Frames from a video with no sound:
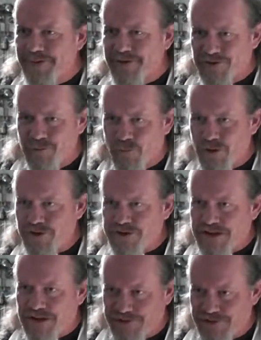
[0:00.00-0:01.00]
As the
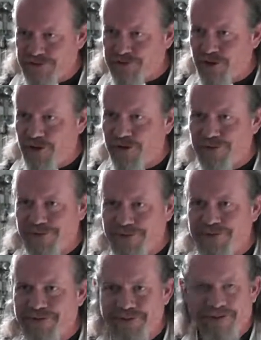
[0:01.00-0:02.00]
word tells us so.
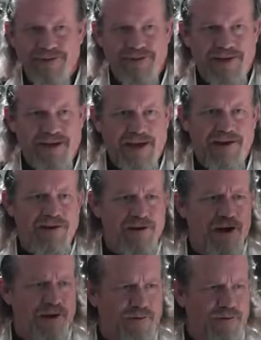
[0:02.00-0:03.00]
How do you
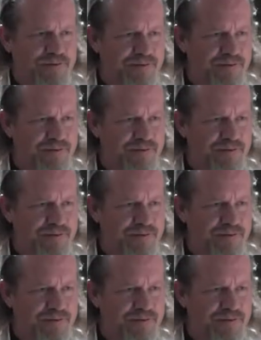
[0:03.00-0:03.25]
know?